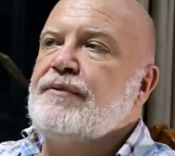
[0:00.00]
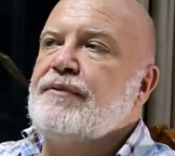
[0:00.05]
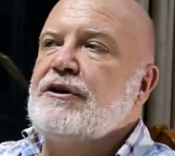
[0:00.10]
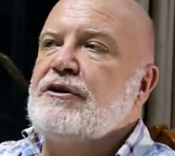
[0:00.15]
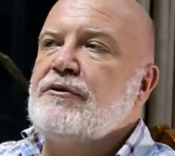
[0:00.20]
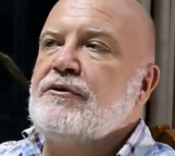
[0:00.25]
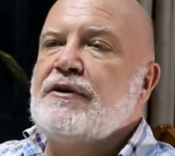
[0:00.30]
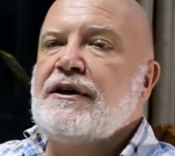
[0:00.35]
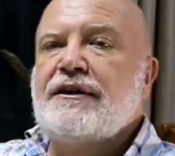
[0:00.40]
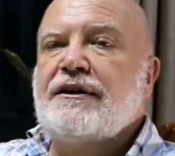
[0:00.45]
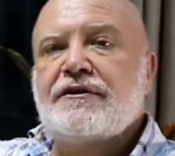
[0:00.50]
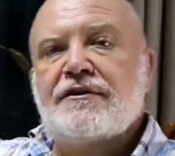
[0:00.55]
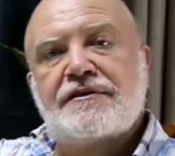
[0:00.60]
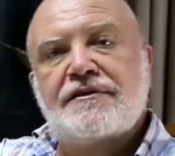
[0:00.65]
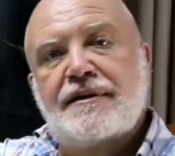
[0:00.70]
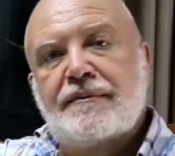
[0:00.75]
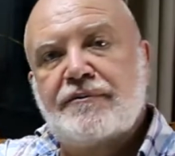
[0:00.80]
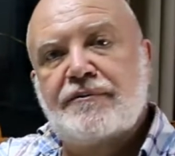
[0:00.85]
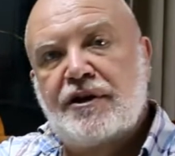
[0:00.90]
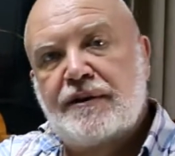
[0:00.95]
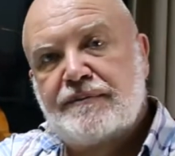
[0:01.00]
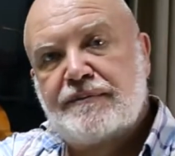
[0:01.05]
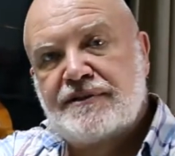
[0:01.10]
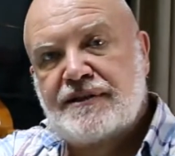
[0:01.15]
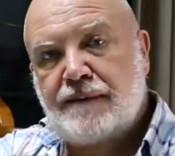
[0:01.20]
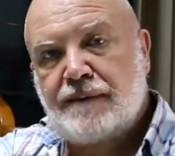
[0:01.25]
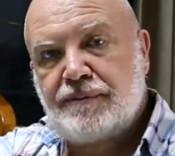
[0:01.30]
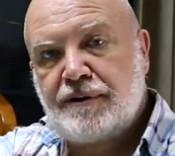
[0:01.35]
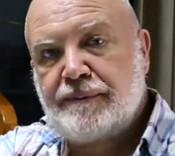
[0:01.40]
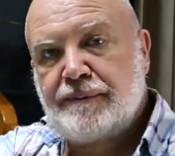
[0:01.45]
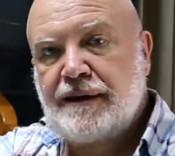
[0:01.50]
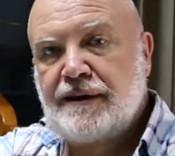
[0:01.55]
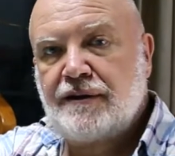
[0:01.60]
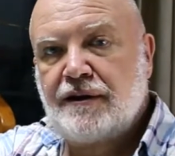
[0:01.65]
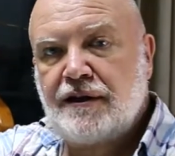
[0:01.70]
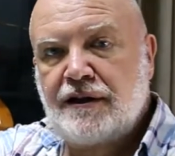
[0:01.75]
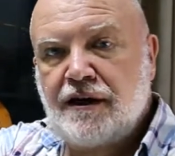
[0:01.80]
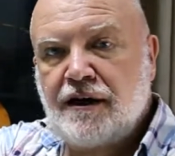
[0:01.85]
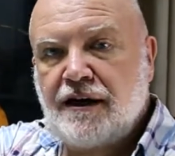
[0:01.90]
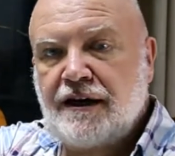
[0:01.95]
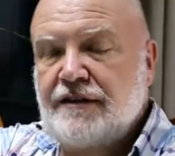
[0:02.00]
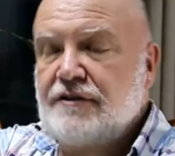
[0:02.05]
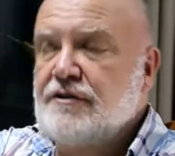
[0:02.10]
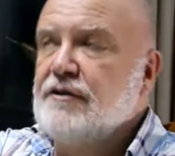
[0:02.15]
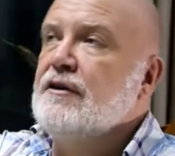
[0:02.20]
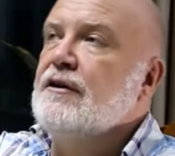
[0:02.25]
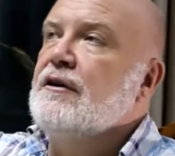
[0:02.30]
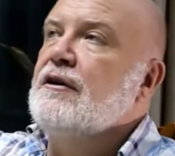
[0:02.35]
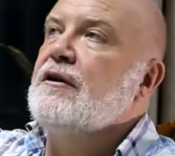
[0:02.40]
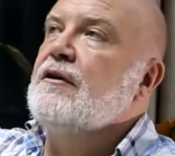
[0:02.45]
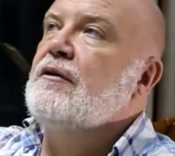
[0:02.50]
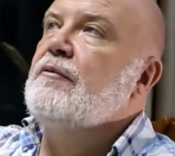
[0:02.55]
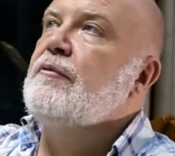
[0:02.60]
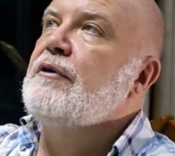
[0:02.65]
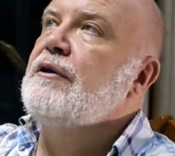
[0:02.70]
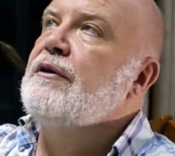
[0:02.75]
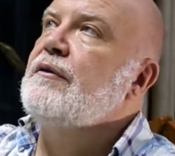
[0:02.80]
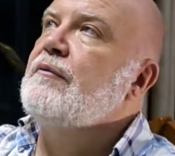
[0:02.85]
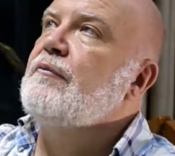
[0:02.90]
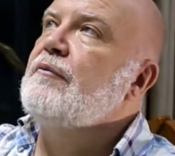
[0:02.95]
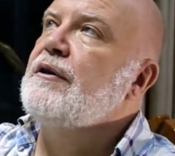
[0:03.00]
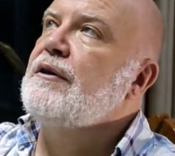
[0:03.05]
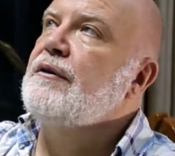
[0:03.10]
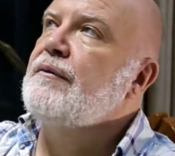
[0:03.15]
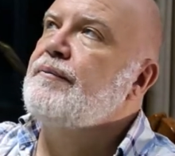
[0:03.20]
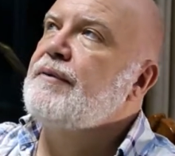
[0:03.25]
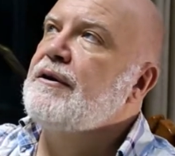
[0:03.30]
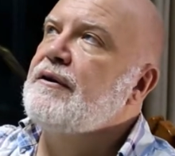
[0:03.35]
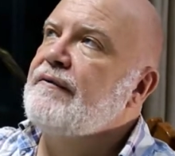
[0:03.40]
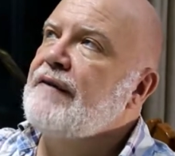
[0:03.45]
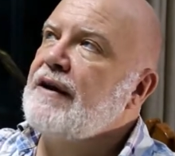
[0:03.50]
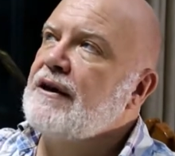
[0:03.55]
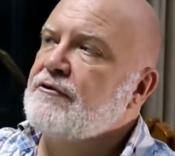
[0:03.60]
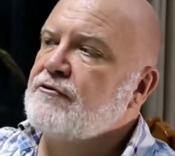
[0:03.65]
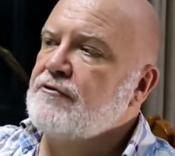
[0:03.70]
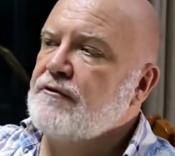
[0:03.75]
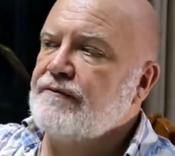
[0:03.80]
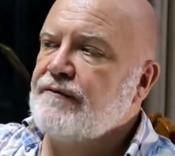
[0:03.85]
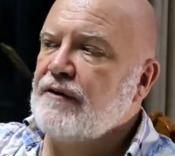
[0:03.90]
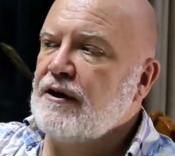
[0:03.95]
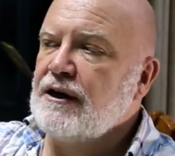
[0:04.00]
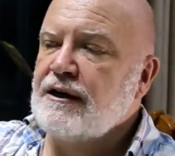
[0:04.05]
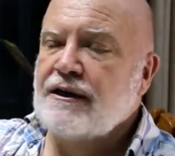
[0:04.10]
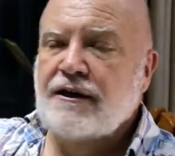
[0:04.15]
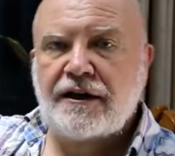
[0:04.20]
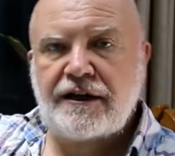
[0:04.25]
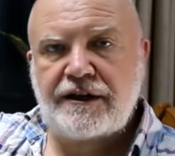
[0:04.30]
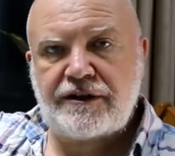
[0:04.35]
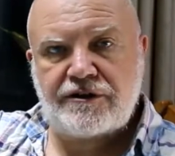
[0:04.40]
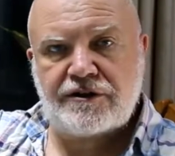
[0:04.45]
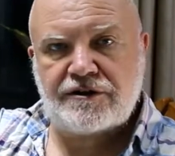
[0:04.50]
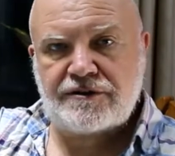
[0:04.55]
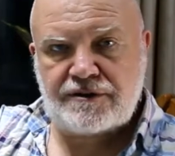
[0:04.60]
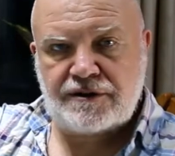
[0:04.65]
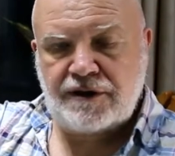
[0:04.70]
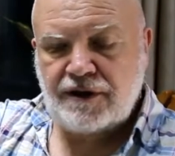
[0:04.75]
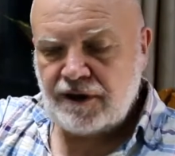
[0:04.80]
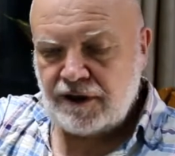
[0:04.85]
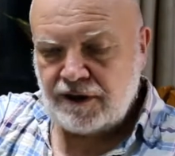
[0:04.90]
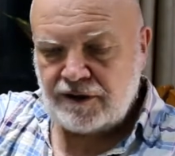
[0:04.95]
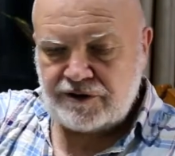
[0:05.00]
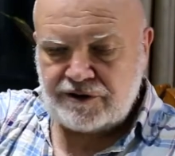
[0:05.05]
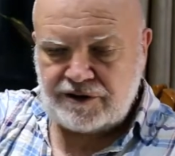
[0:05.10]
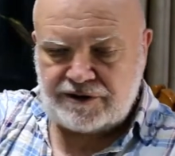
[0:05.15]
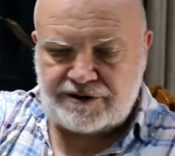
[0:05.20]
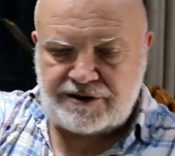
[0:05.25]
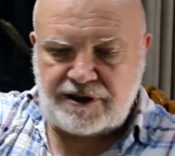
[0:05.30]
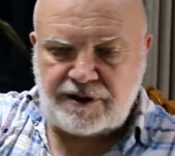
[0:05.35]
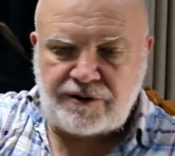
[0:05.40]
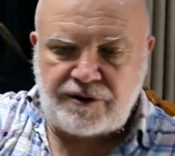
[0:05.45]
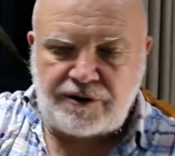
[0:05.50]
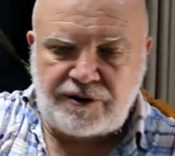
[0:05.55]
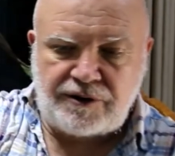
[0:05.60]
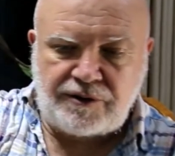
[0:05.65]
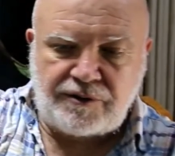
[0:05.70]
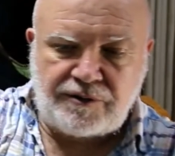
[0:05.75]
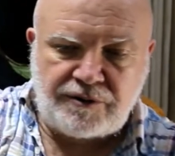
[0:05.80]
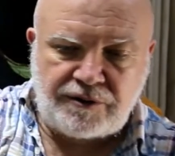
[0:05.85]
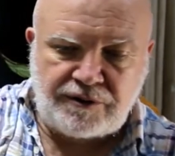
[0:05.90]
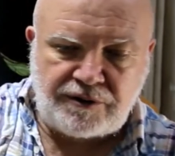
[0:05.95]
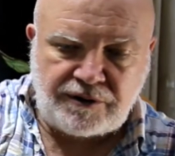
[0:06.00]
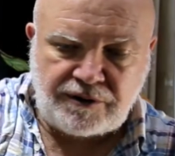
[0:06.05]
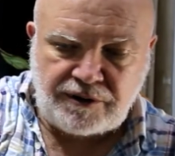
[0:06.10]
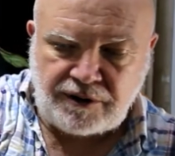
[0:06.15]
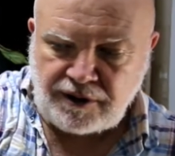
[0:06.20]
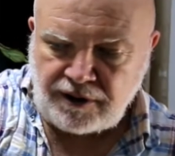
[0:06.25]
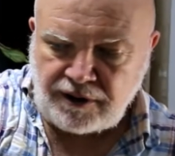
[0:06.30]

you need to sometimes supplement the light with a bit of extra firelight, just so that you can